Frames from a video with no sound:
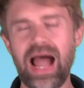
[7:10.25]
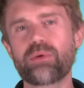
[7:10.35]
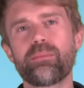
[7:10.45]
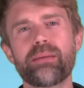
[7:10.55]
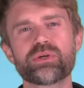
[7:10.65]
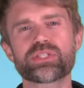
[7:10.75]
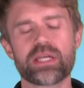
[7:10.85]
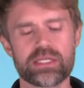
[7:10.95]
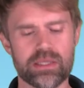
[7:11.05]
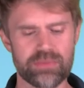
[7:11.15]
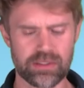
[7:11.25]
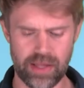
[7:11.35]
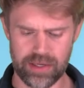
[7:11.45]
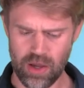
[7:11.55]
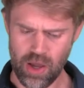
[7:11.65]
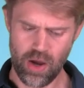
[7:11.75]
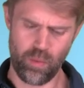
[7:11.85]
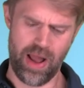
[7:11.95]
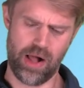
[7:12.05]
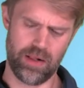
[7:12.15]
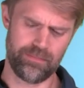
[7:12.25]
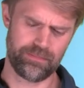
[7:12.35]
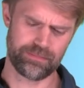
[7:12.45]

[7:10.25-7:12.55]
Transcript: I remember saying something like, well,